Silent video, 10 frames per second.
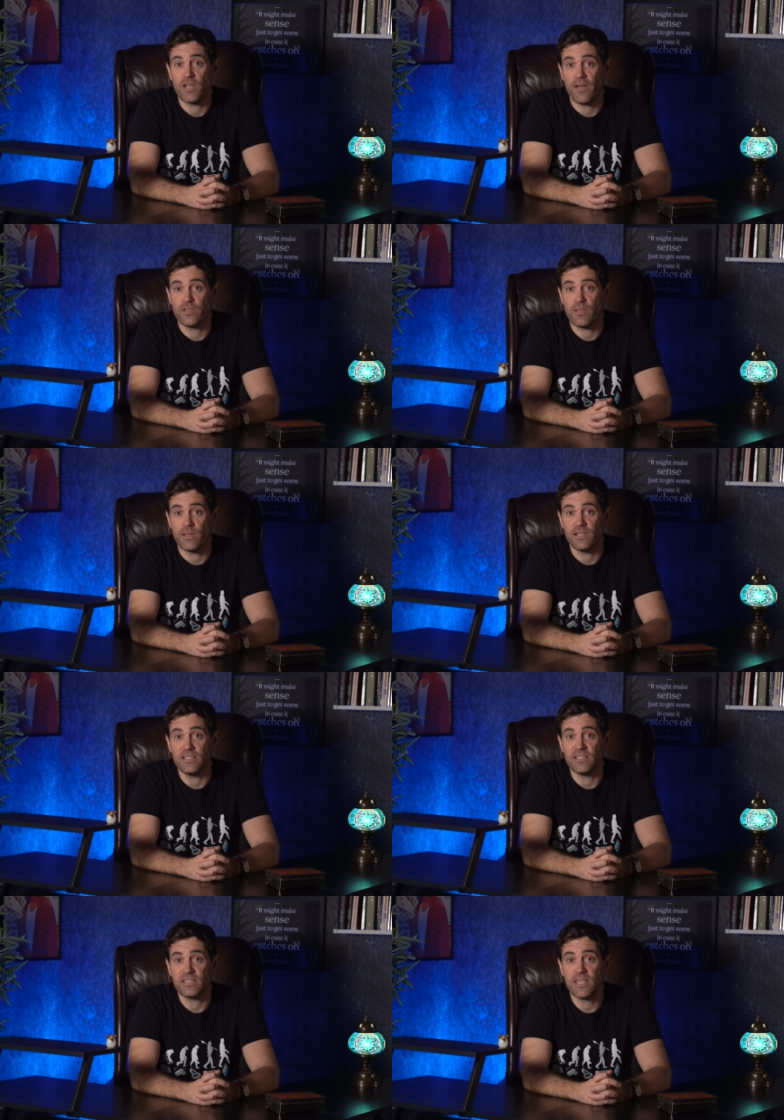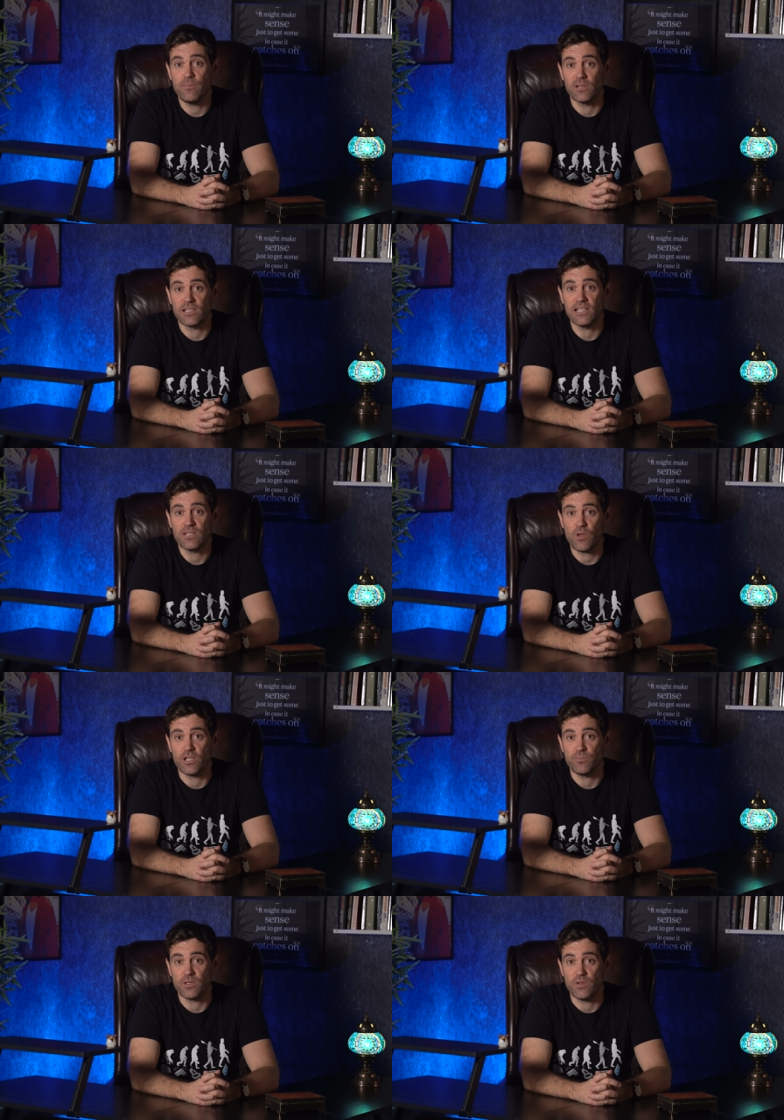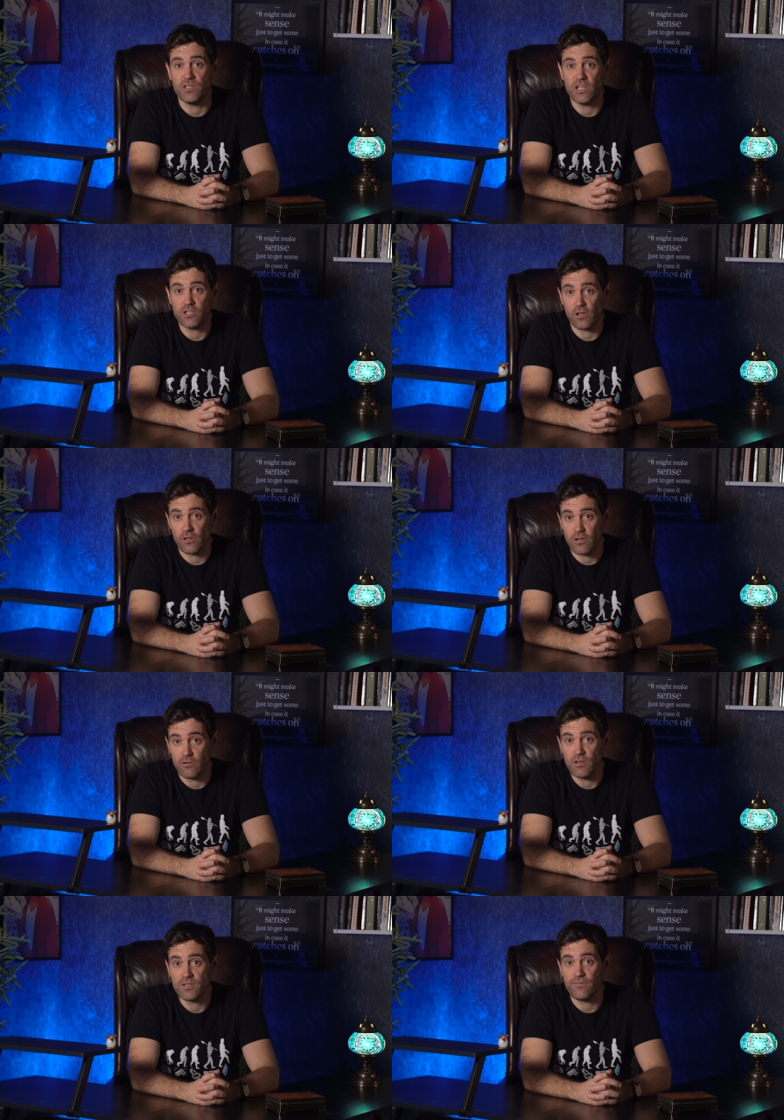have the ability to seamlessly switch between digital euros,